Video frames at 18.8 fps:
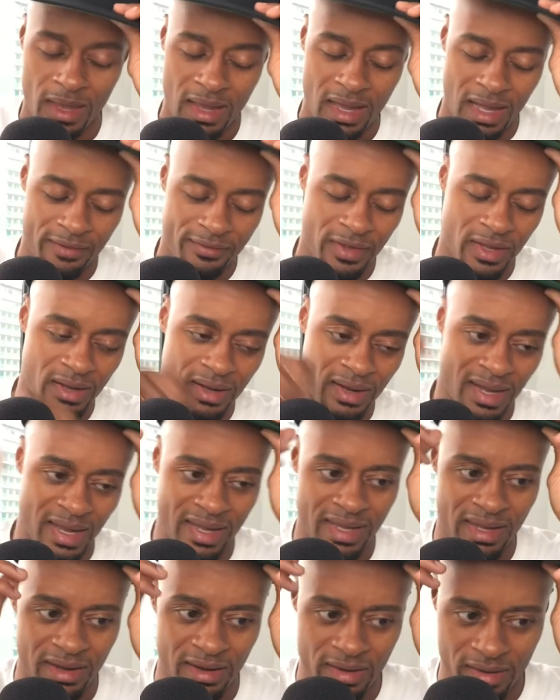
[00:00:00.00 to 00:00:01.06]
I've hear, I
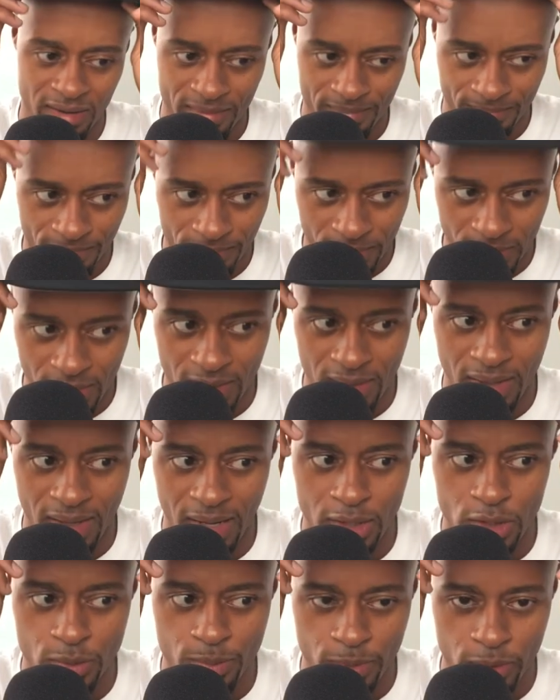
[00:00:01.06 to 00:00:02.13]
hear uh,
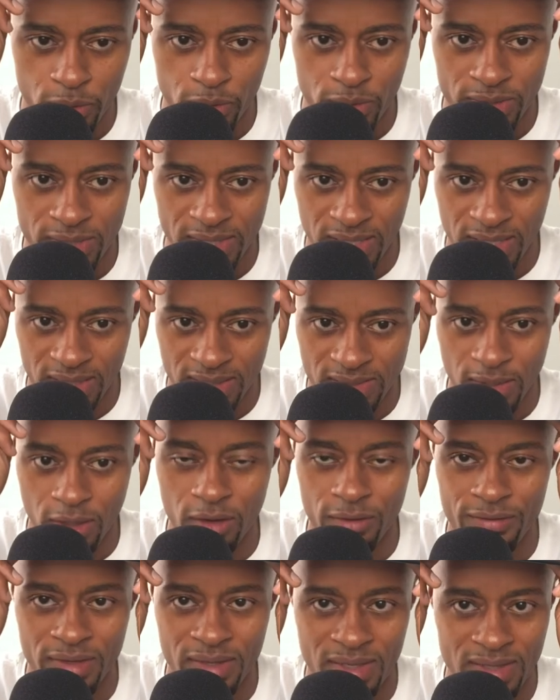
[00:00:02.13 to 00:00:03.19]
entrepreneurs say this often.